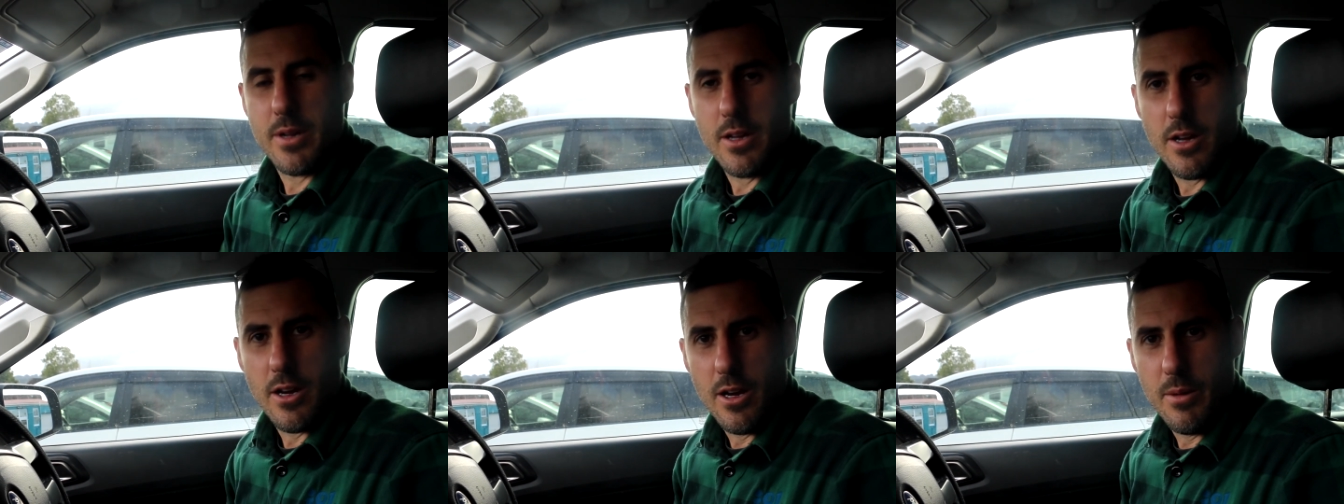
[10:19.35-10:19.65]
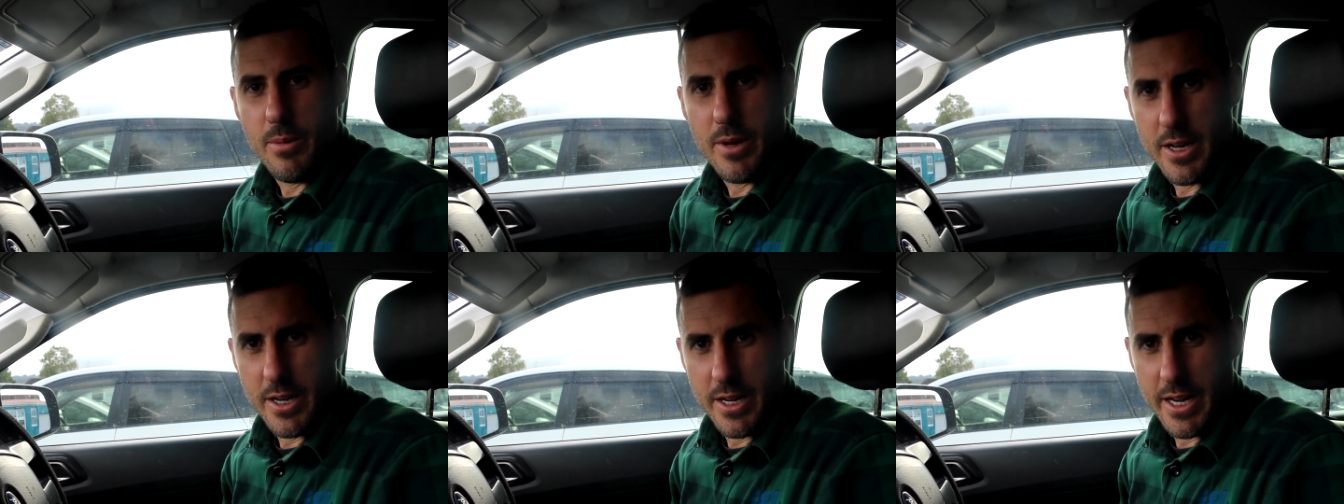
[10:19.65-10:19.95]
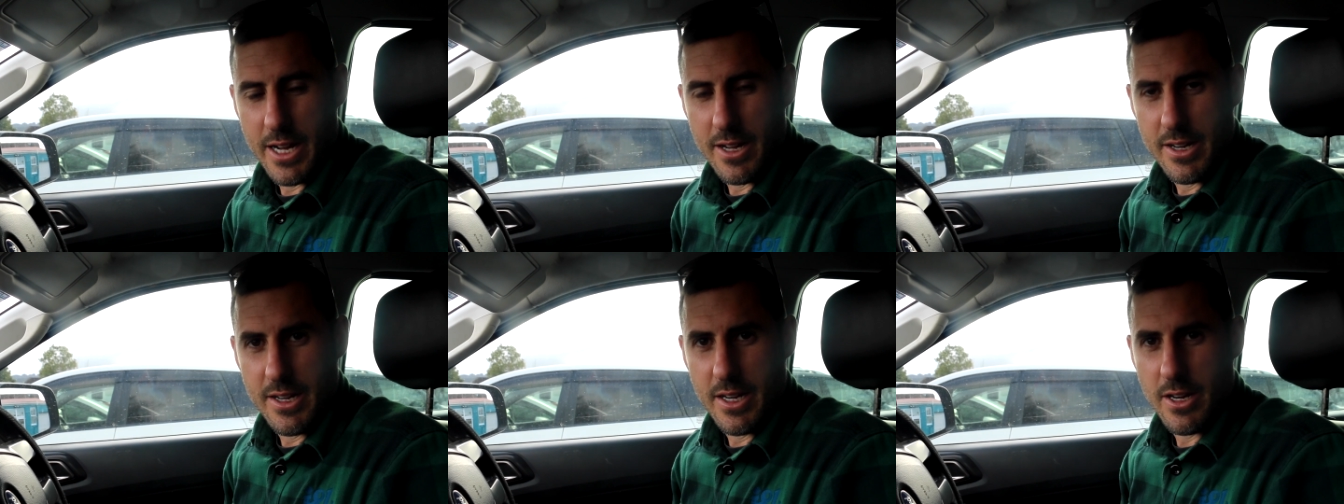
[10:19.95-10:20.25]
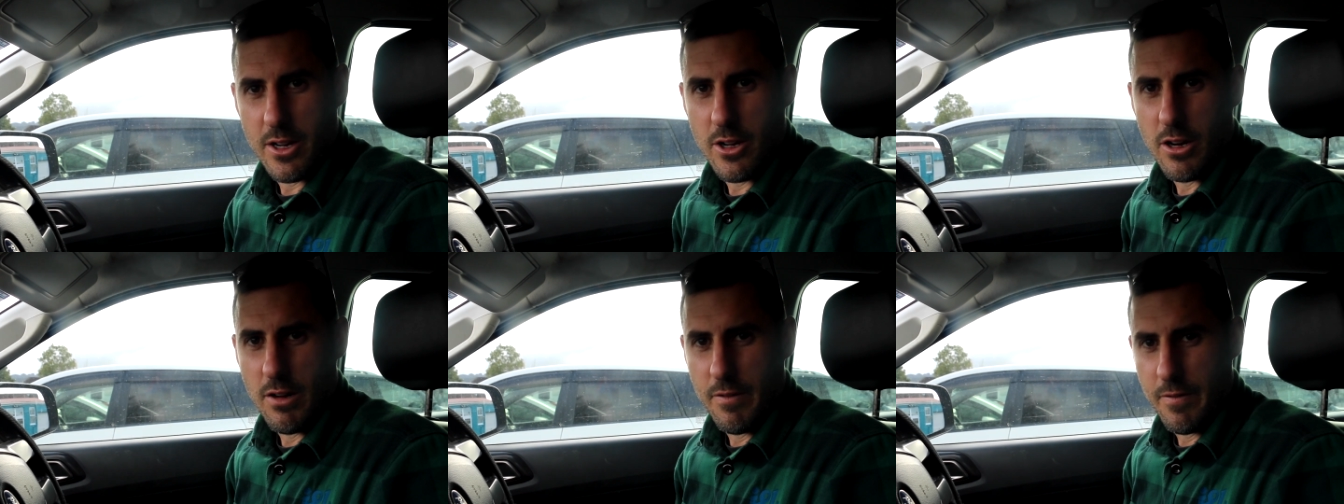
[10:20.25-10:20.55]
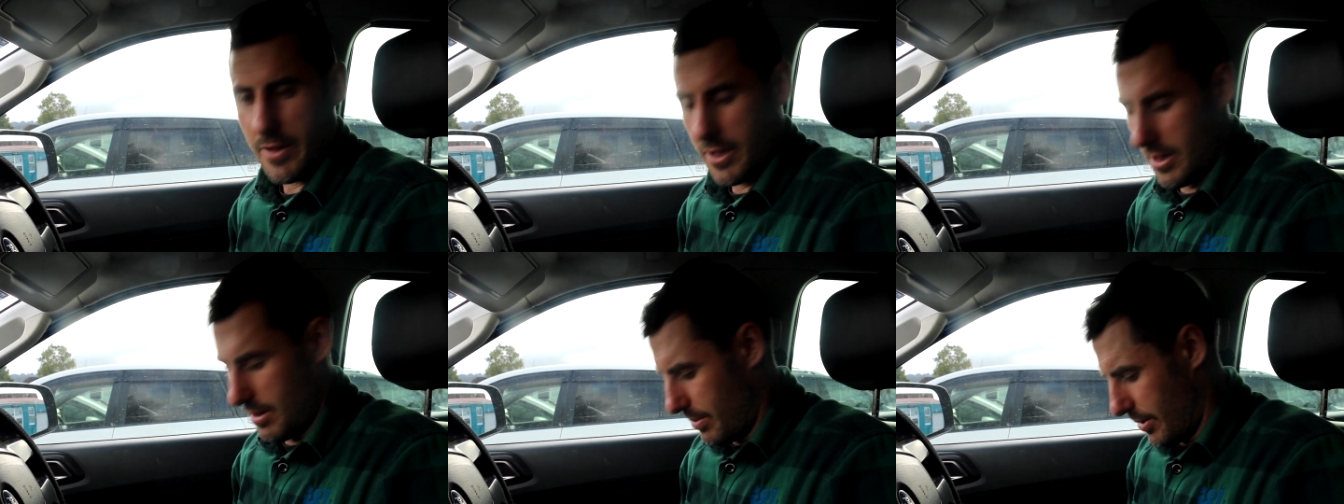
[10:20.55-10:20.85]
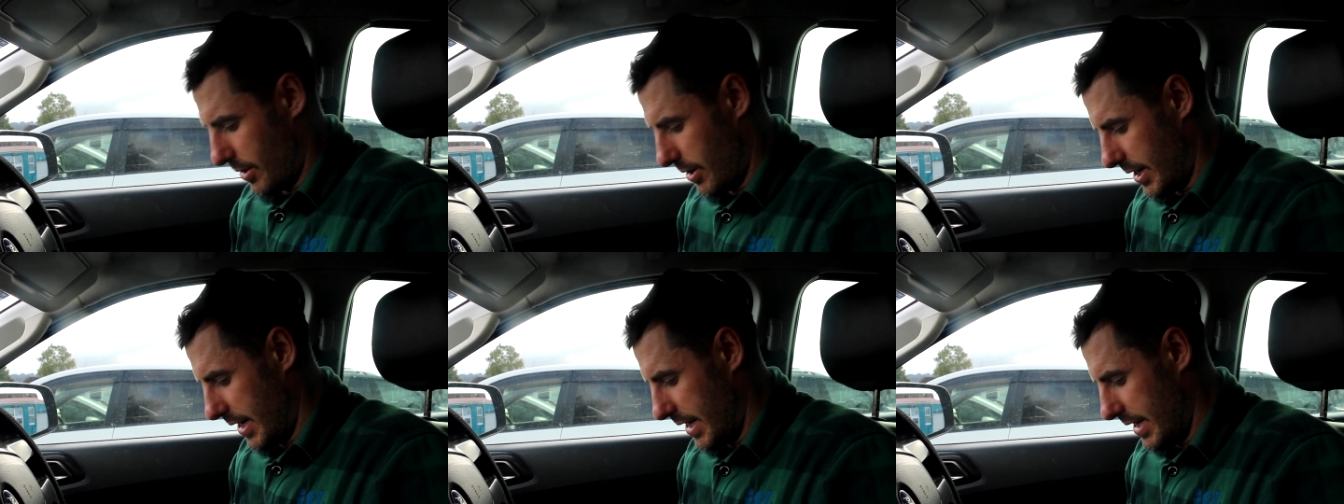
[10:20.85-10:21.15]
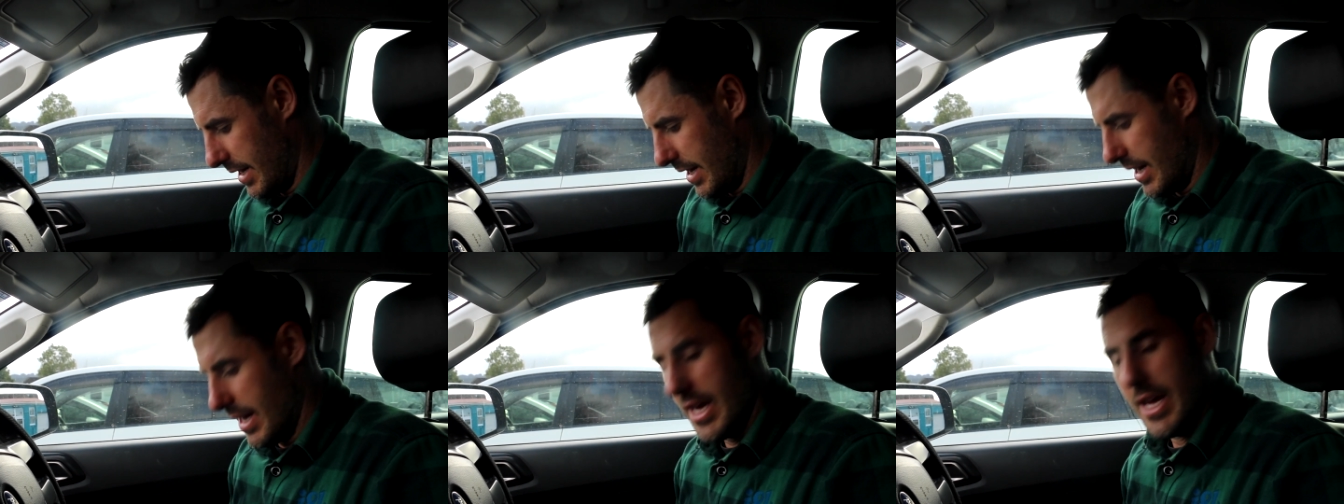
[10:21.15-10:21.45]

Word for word: and go, but now I need a coffee and a pie.